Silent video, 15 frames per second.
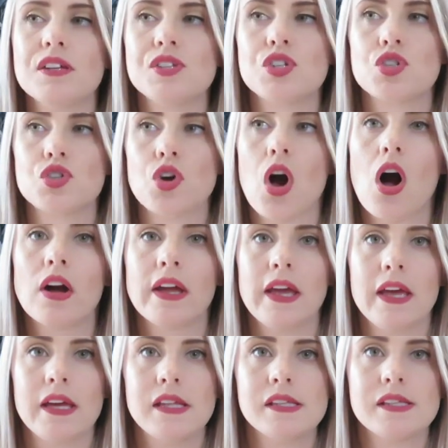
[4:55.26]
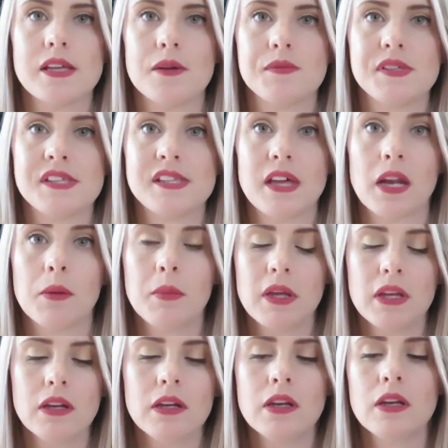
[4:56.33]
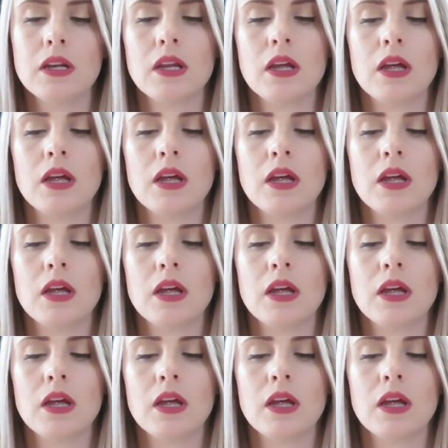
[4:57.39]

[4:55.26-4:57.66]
get strong hints of cinnamon